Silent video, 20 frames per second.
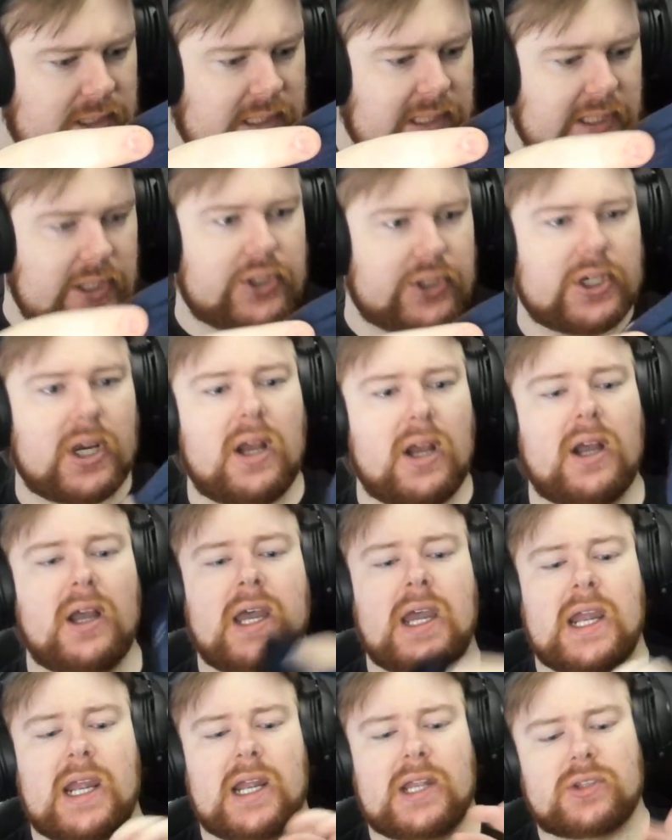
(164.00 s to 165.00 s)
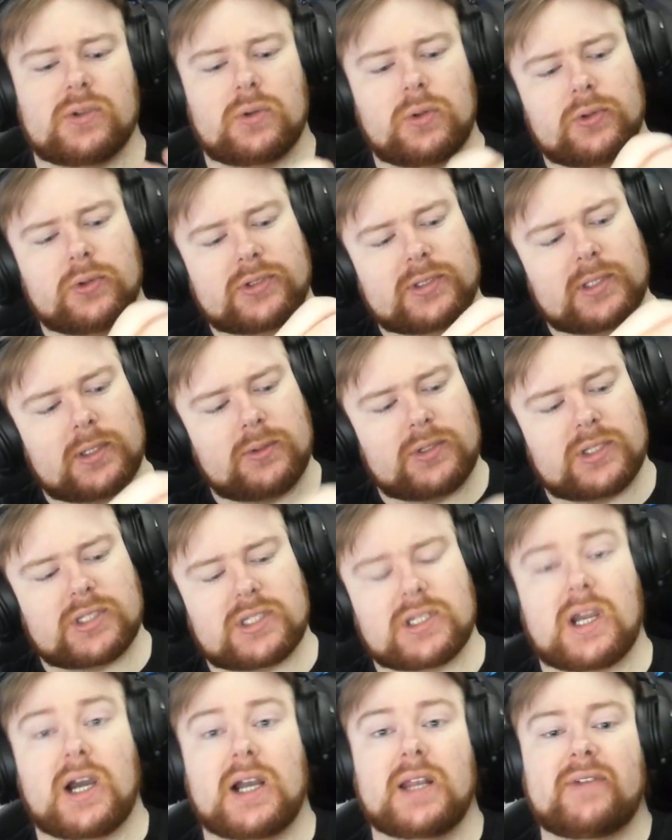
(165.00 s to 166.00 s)
T-shirt. It's also, just
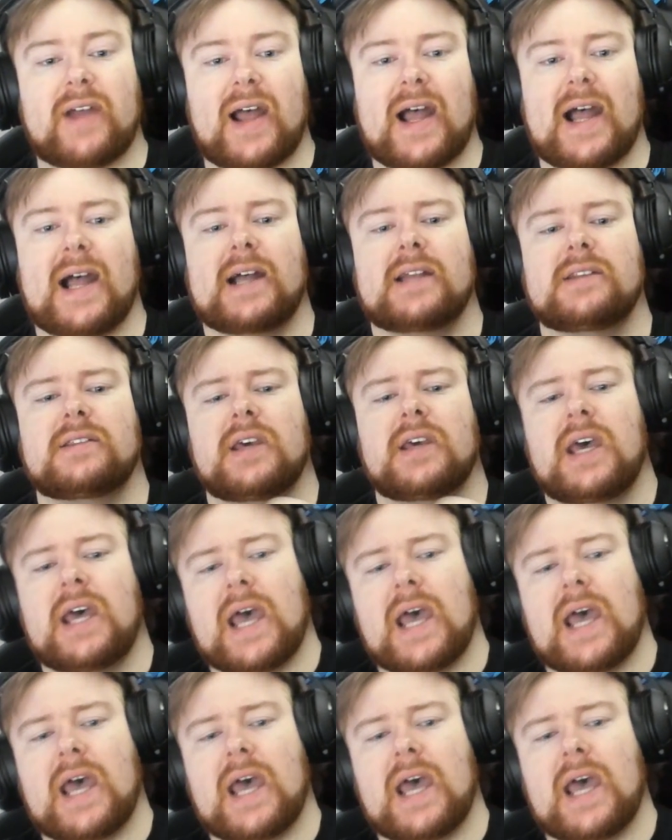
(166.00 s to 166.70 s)
to kind of add,